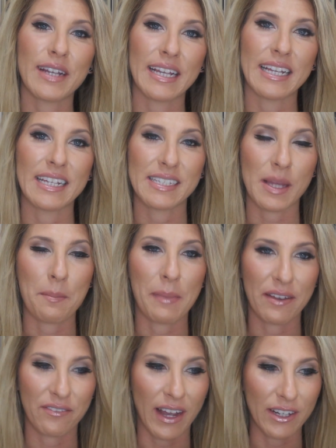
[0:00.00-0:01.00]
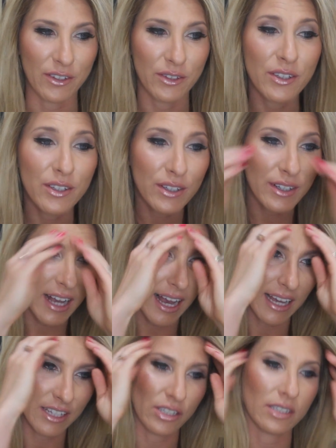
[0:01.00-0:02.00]
is my final look.
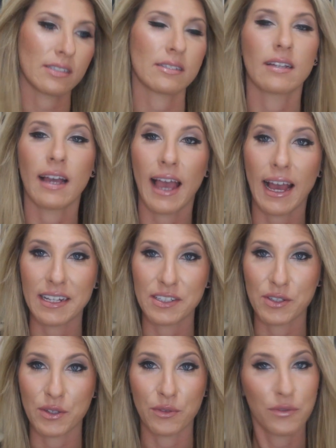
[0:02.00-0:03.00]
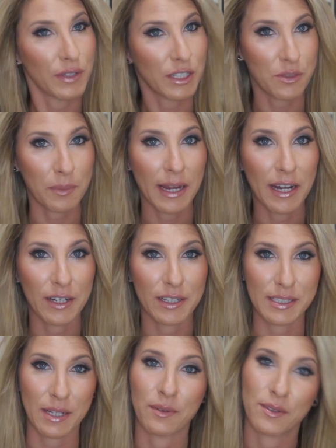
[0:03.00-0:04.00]
I just had to finish my hair
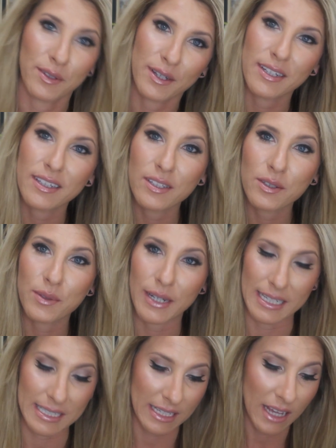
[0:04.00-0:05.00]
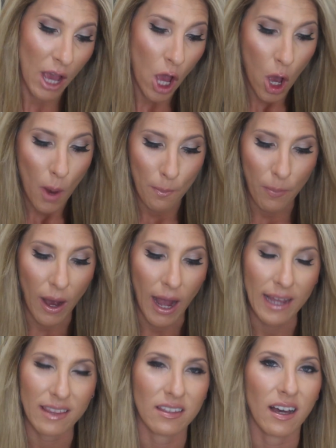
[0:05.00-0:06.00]
because I was looking a little crazy, but
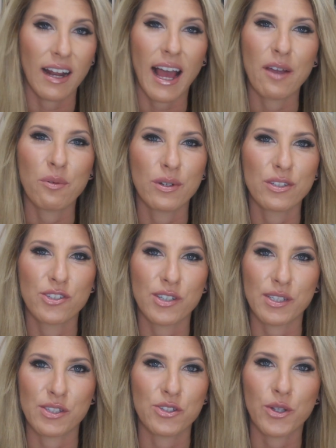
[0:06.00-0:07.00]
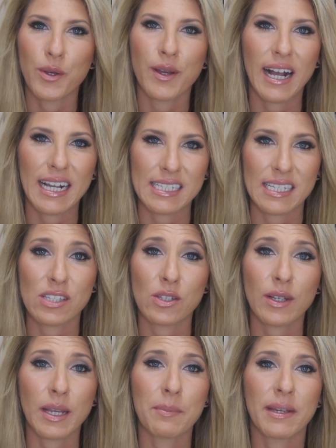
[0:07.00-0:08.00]
I thought I would just show you guys this
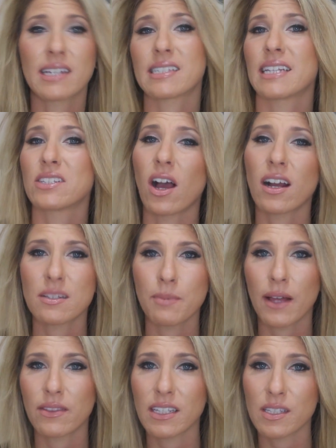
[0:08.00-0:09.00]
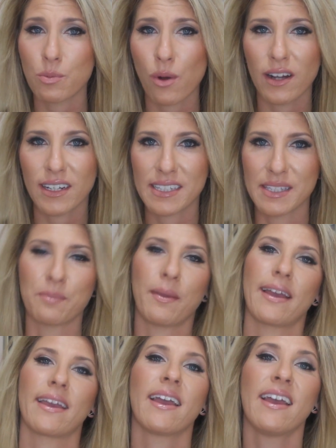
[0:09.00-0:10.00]
look, and because I talked about these products in
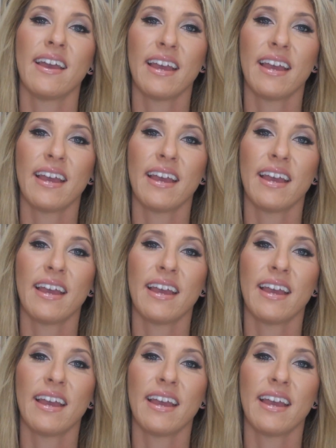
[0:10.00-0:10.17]
my